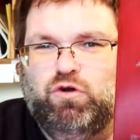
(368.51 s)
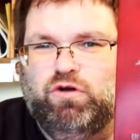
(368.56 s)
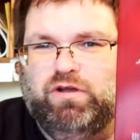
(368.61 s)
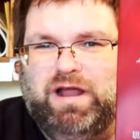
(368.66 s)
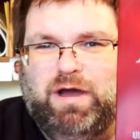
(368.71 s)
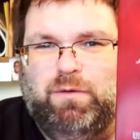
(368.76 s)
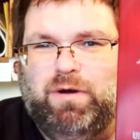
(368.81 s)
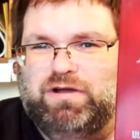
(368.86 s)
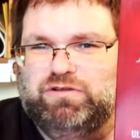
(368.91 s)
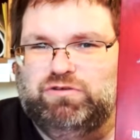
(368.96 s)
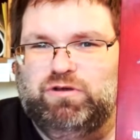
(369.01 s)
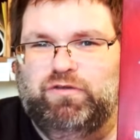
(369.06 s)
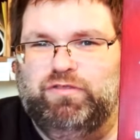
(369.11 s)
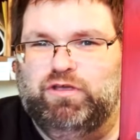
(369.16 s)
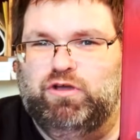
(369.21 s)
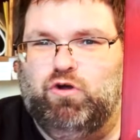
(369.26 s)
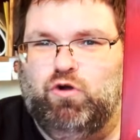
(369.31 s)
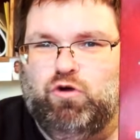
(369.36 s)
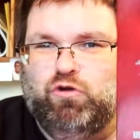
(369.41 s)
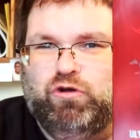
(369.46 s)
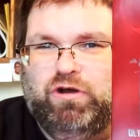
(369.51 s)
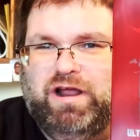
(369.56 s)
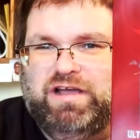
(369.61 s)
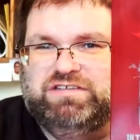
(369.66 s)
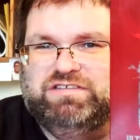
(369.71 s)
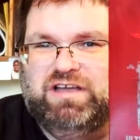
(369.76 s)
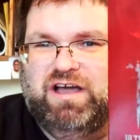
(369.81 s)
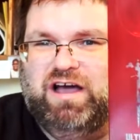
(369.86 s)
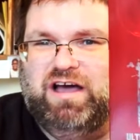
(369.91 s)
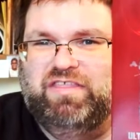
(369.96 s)
And I walked around the corner, and I
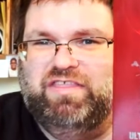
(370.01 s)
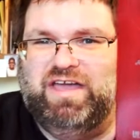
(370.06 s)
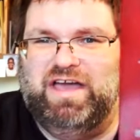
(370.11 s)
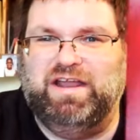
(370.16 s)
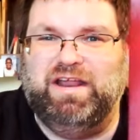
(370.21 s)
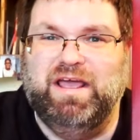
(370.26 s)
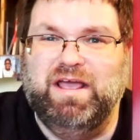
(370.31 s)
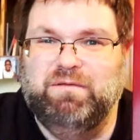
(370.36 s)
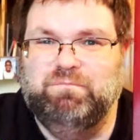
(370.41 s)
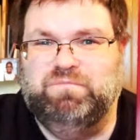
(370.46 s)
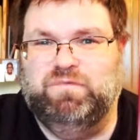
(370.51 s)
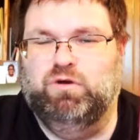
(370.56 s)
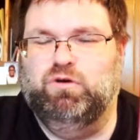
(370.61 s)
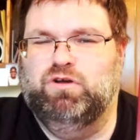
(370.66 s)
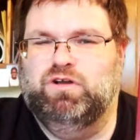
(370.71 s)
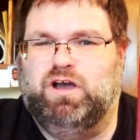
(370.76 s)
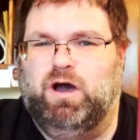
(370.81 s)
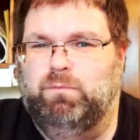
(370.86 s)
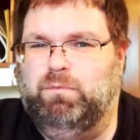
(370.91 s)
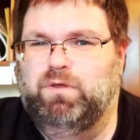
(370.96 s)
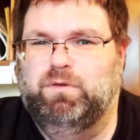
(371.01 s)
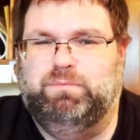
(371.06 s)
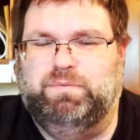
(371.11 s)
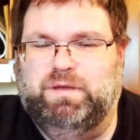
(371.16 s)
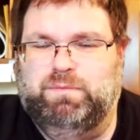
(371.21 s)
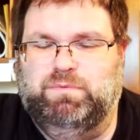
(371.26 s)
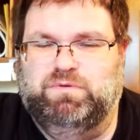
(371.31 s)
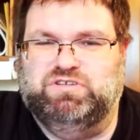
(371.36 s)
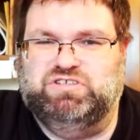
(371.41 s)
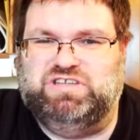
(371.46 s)
saw that there were a couple of
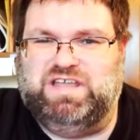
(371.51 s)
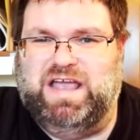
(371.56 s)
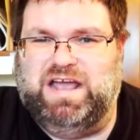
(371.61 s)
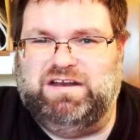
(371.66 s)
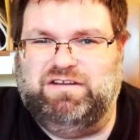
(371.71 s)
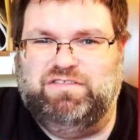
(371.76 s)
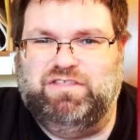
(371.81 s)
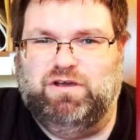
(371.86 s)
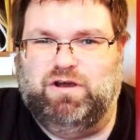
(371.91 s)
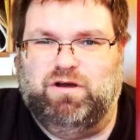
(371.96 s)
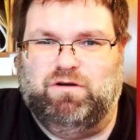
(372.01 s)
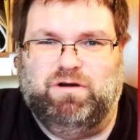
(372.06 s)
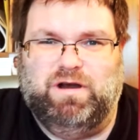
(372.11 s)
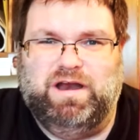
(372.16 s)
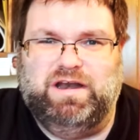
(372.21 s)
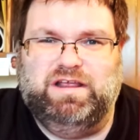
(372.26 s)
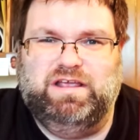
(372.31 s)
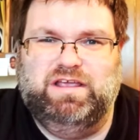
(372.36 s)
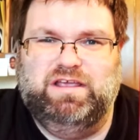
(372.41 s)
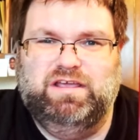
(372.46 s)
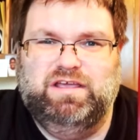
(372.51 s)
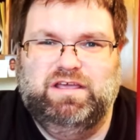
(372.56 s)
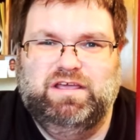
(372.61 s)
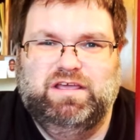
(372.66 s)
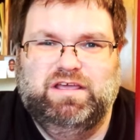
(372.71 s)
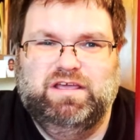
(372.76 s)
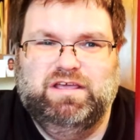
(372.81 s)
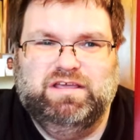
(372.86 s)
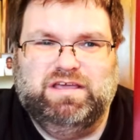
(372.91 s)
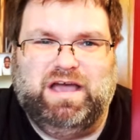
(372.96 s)
people standing there already,
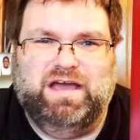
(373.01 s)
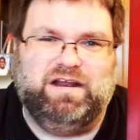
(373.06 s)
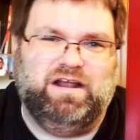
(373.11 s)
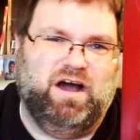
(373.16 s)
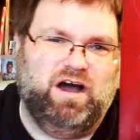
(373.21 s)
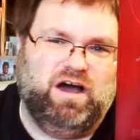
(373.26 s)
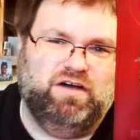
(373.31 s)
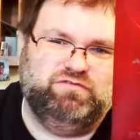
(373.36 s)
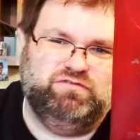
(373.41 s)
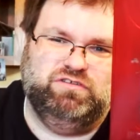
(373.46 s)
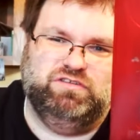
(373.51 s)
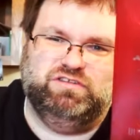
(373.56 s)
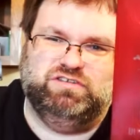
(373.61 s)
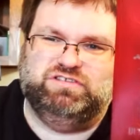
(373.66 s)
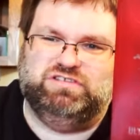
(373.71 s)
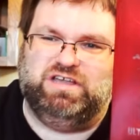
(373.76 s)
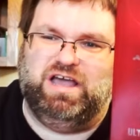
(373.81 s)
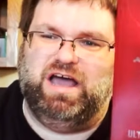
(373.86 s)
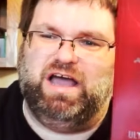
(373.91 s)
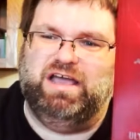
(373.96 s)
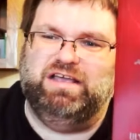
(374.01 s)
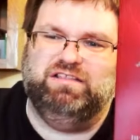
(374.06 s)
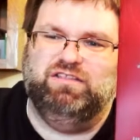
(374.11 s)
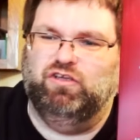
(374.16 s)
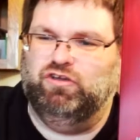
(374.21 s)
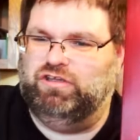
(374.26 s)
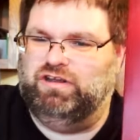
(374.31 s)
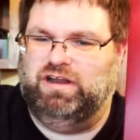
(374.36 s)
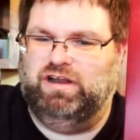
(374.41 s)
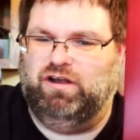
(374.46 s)
kind of off to the side
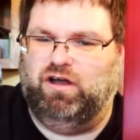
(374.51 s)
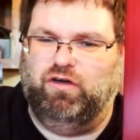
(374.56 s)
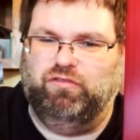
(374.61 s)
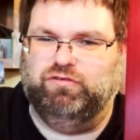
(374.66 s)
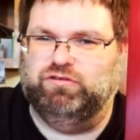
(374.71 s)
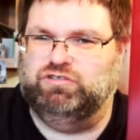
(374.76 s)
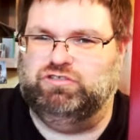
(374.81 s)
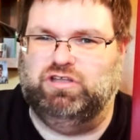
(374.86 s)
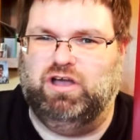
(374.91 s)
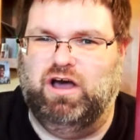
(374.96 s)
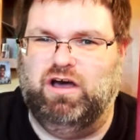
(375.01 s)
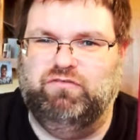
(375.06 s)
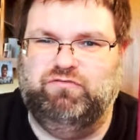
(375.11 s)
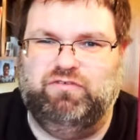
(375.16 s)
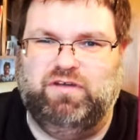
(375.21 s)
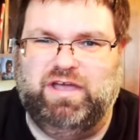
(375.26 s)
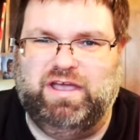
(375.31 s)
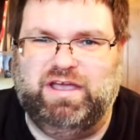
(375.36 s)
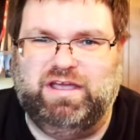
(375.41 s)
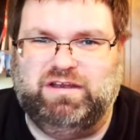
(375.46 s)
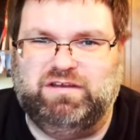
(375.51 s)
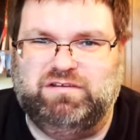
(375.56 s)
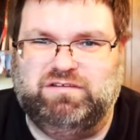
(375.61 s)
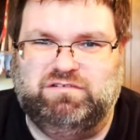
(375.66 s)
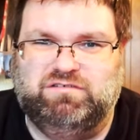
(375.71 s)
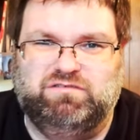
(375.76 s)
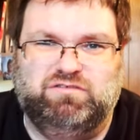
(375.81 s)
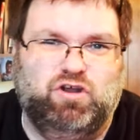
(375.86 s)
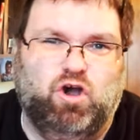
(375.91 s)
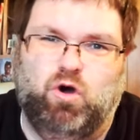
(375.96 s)
looking at other stuff,
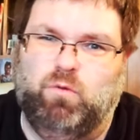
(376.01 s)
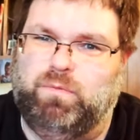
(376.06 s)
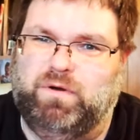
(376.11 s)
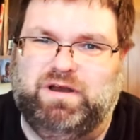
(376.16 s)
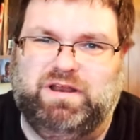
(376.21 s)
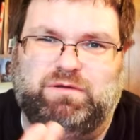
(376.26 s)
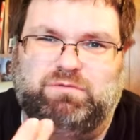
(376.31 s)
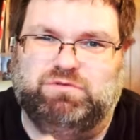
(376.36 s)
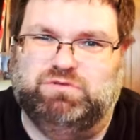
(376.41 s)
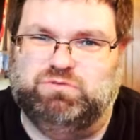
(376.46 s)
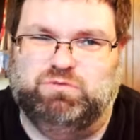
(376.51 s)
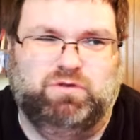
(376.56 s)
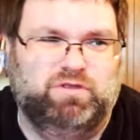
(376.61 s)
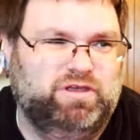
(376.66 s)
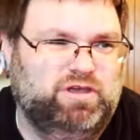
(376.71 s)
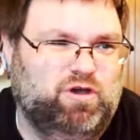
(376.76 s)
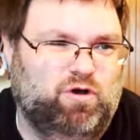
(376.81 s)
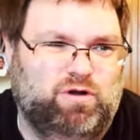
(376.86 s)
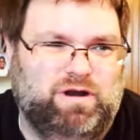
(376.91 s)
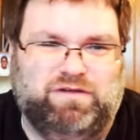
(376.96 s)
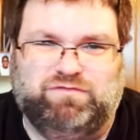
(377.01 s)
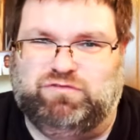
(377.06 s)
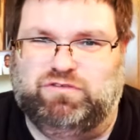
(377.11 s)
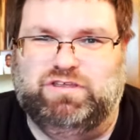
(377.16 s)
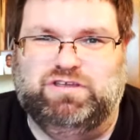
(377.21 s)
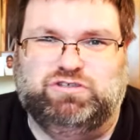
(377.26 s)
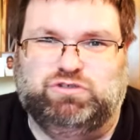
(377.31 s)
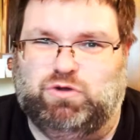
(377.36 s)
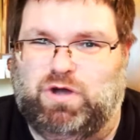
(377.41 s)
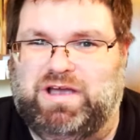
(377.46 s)
and nobody was really going after
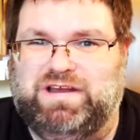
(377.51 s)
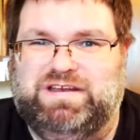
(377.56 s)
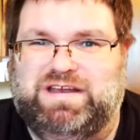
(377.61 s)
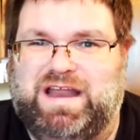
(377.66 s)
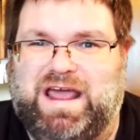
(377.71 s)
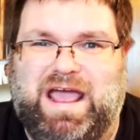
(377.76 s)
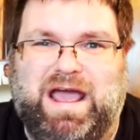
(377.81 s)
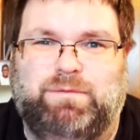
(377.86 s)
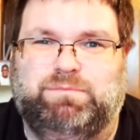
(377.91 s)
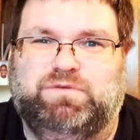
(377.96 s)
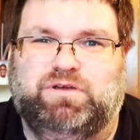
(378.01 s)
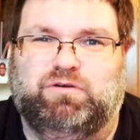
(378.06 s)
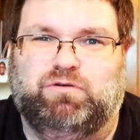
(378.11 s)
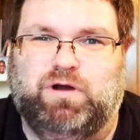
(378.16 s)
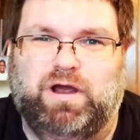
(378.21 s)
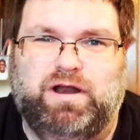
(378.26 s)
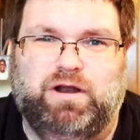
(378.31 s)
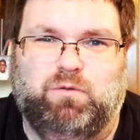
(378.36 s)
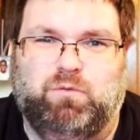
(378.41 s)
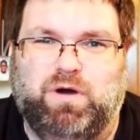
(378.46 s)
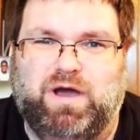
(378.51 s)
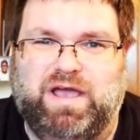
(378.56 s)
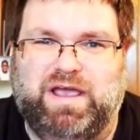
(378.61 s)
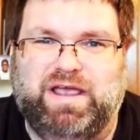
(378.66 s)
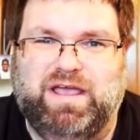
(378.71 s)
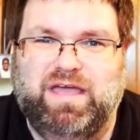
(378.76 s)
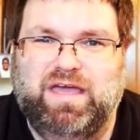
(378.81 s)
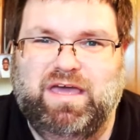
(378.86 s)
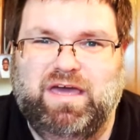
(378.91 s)
this, so I nabbed it right away.